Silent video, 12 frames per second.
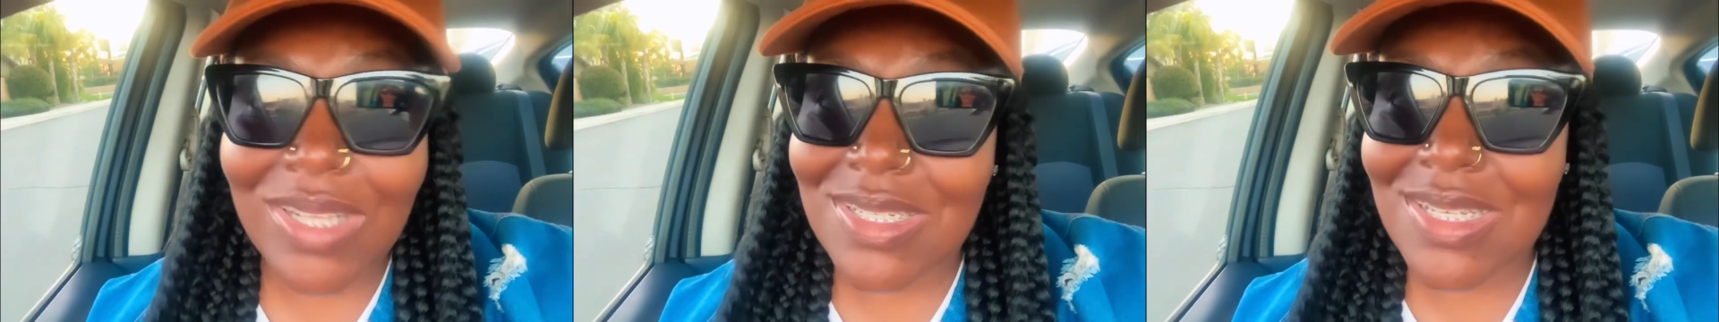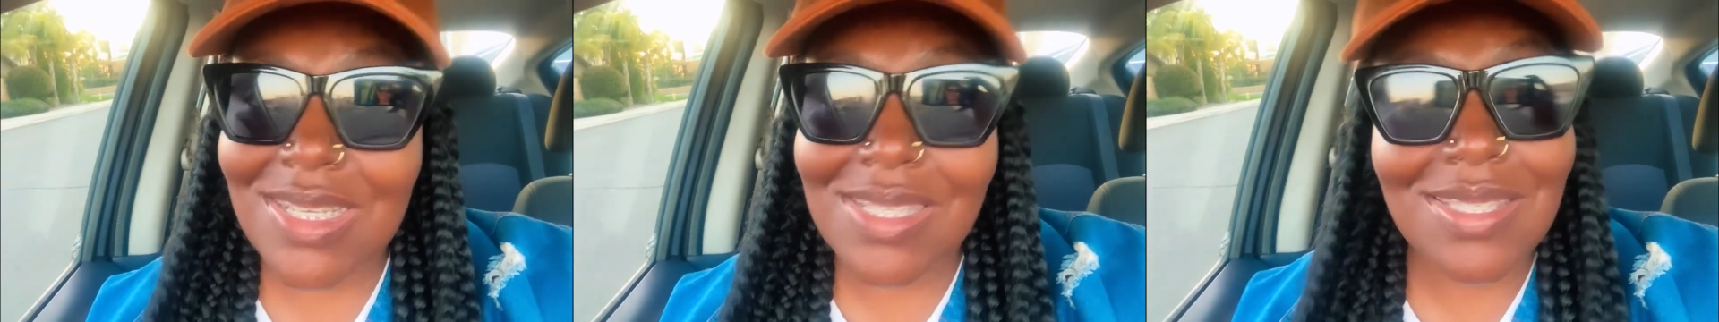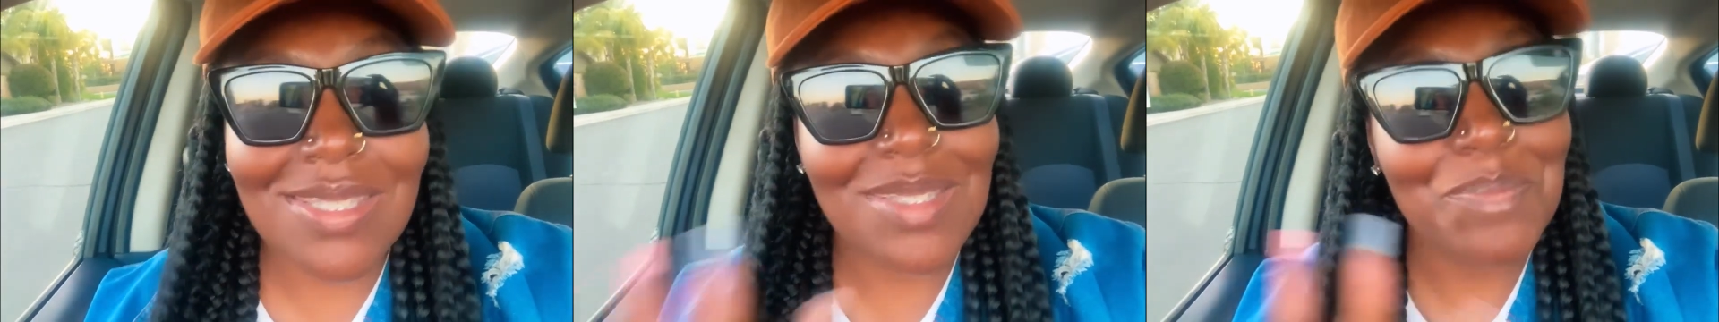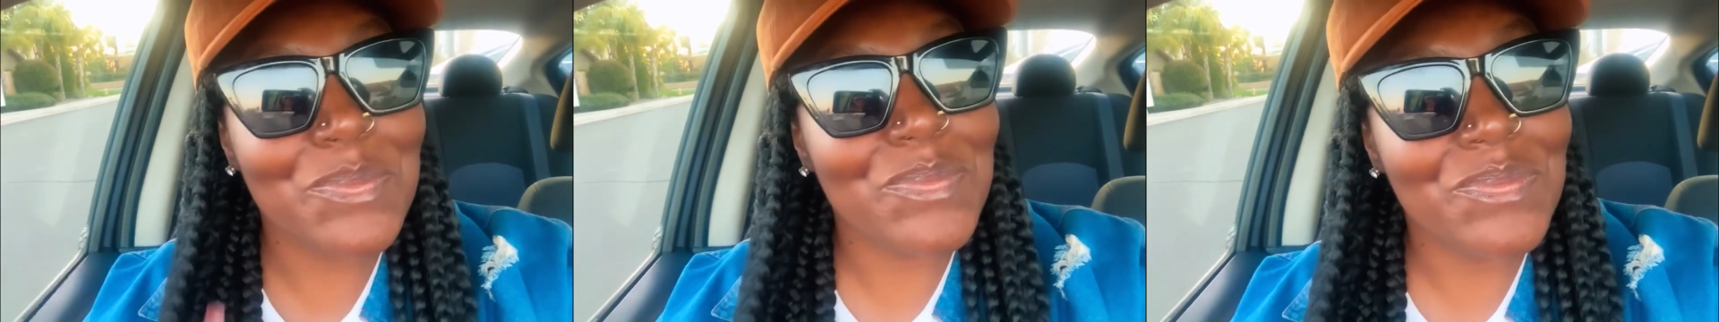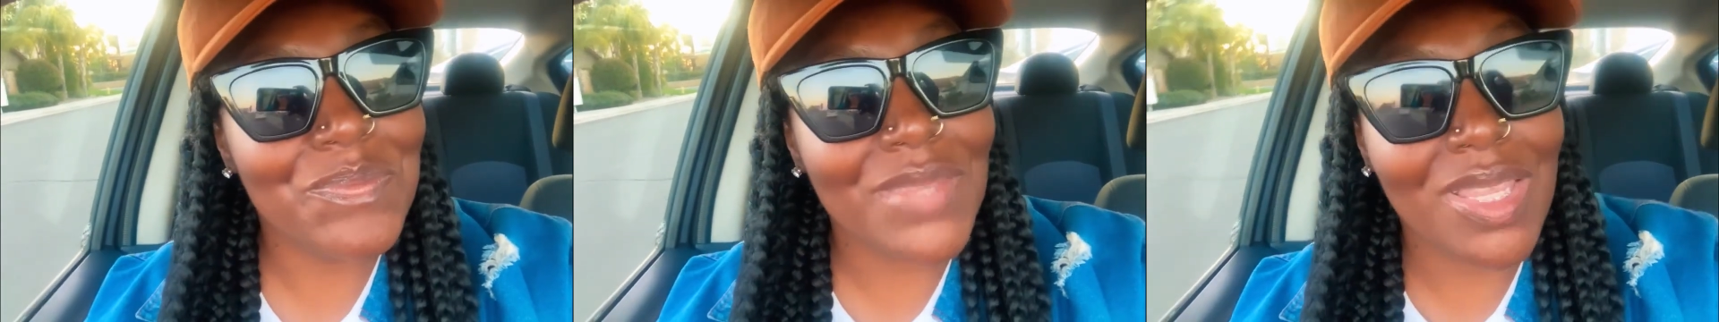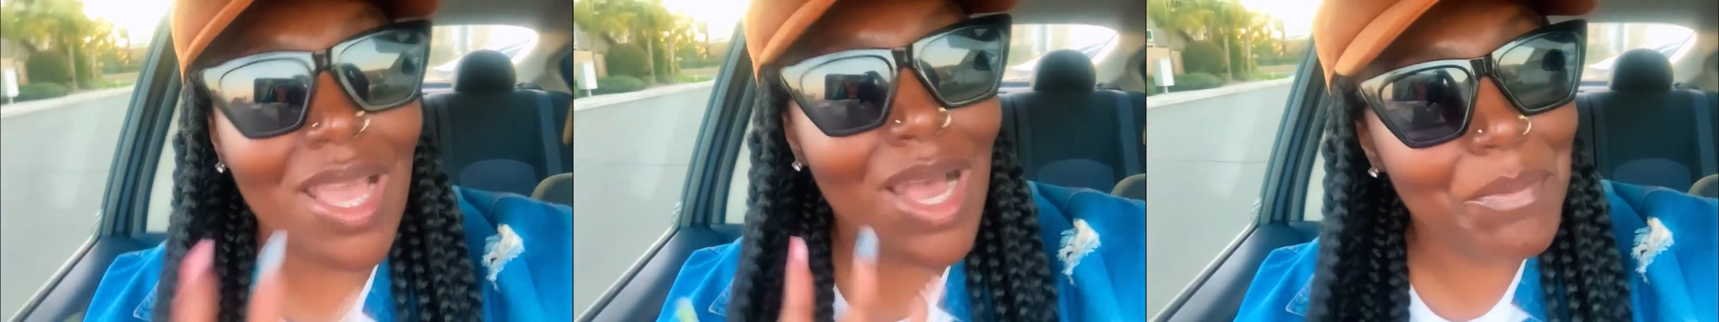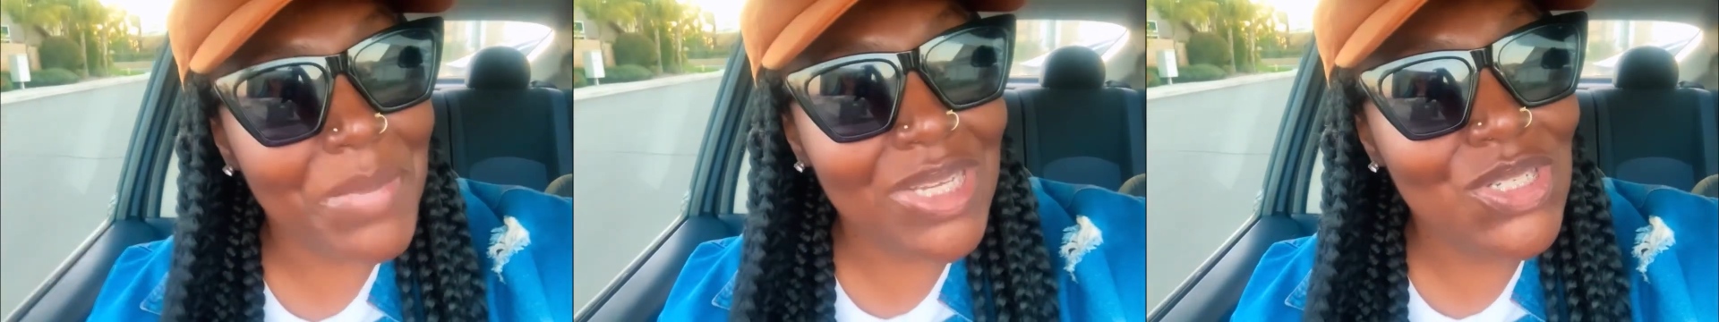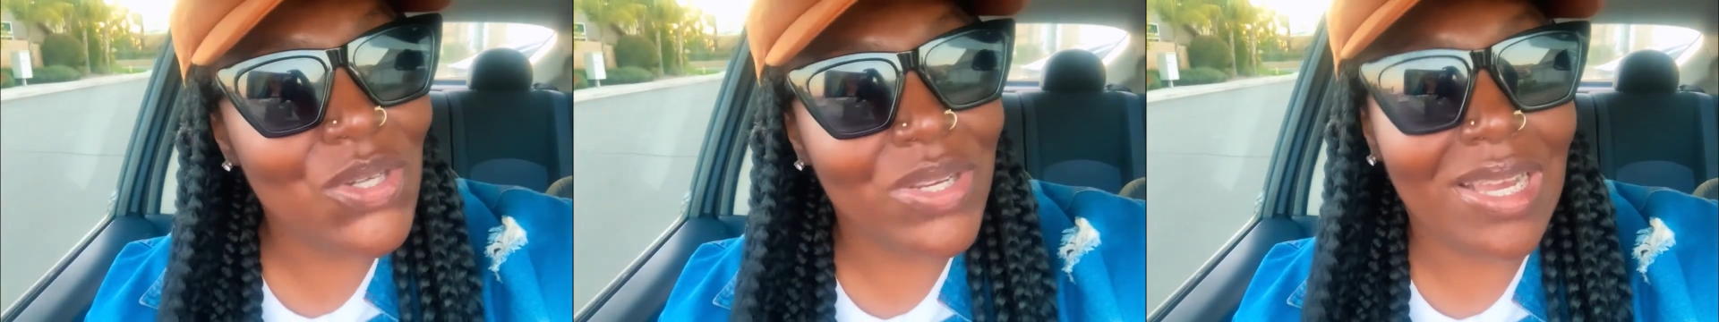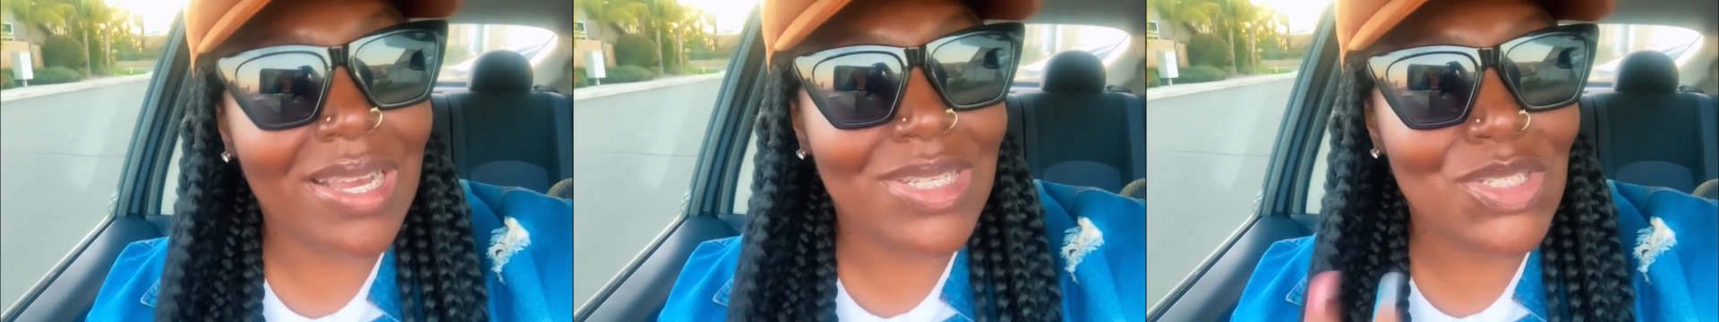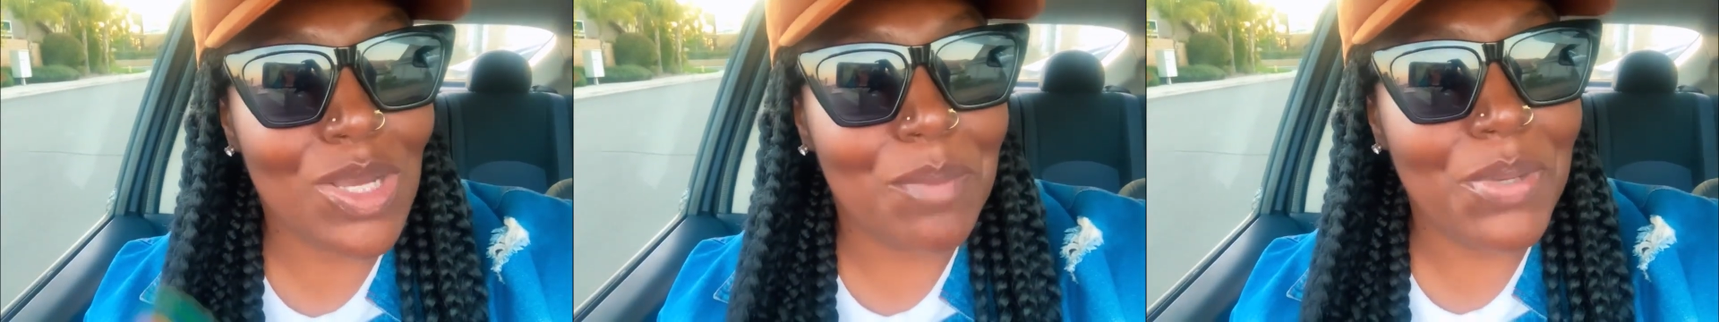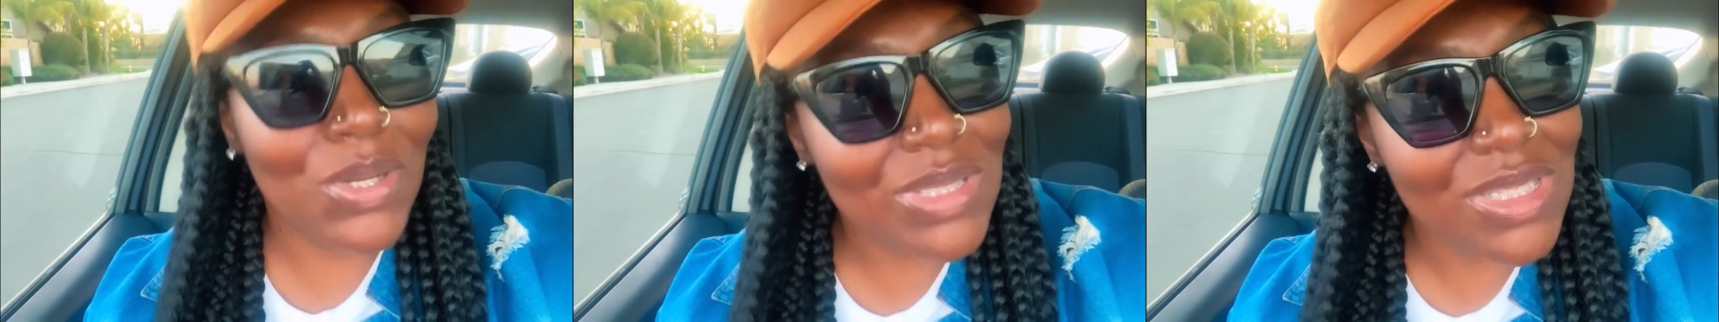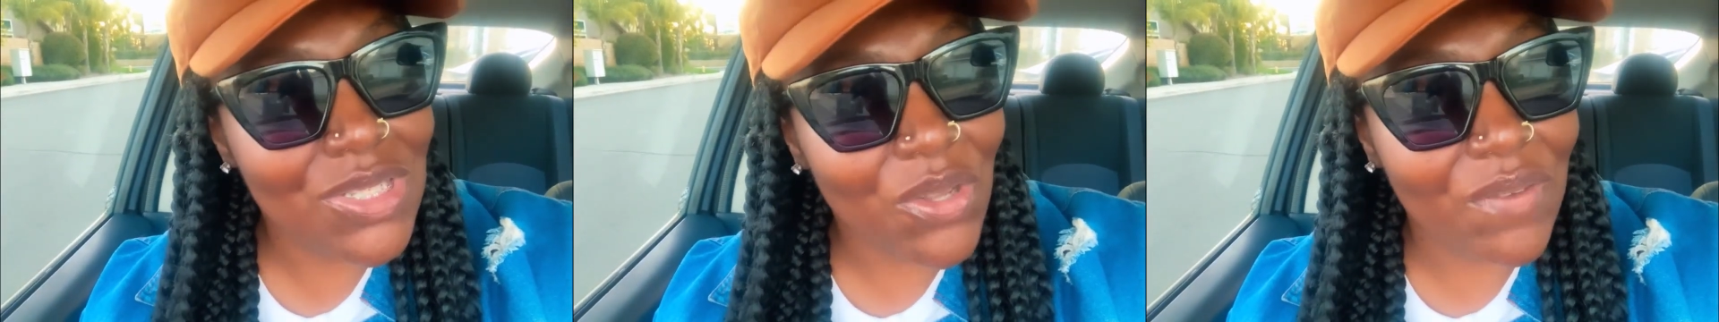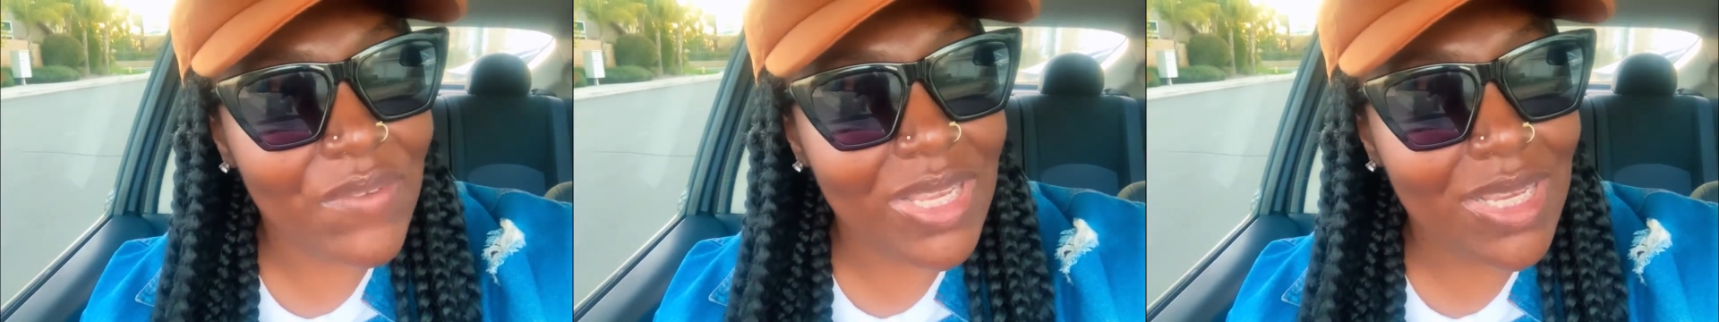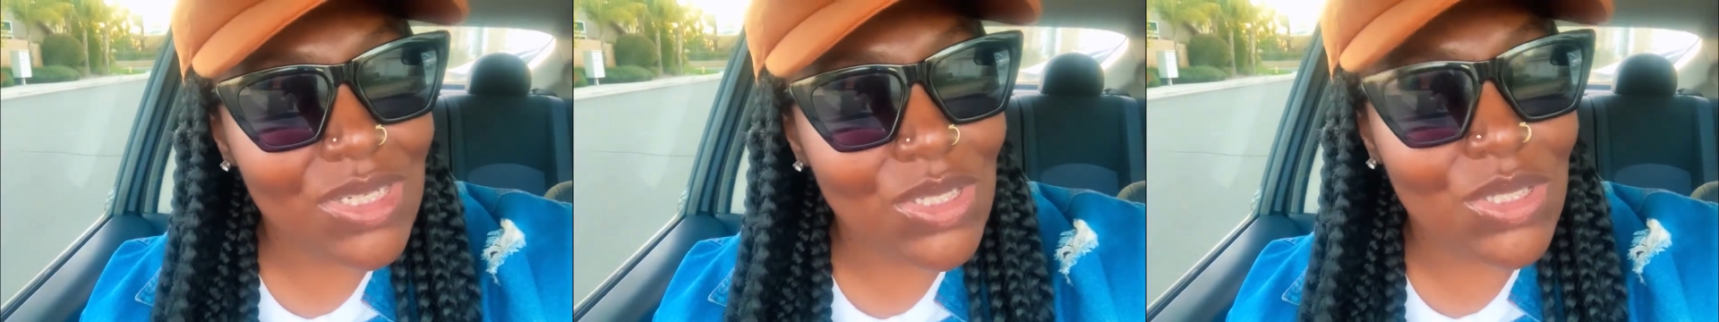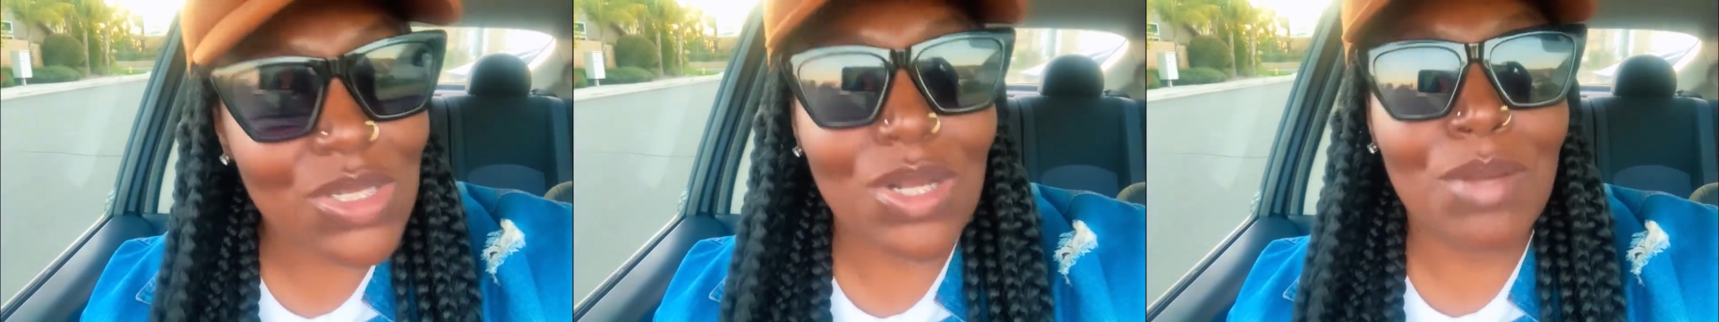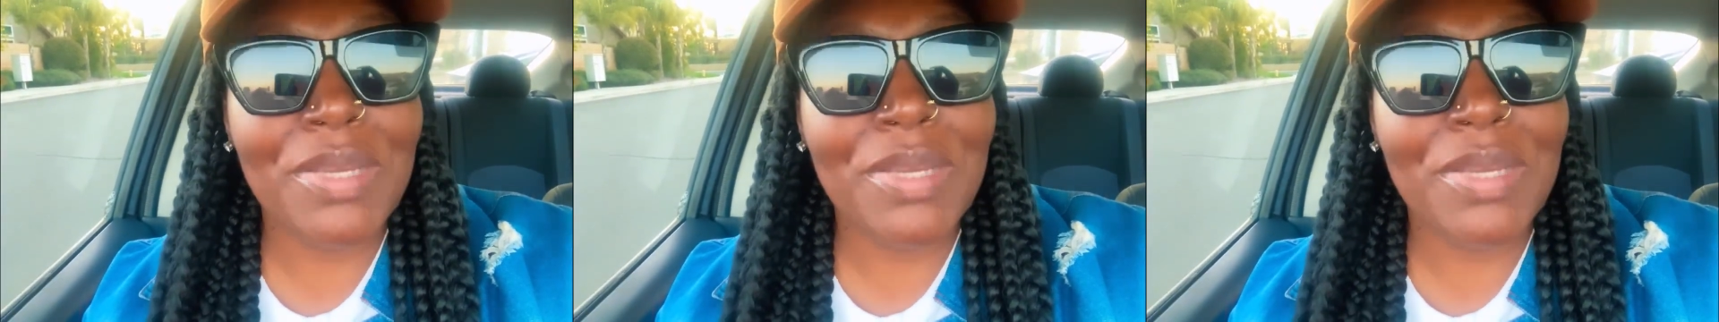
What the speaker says: Just y'all make sure y'all got y'all post notifications on.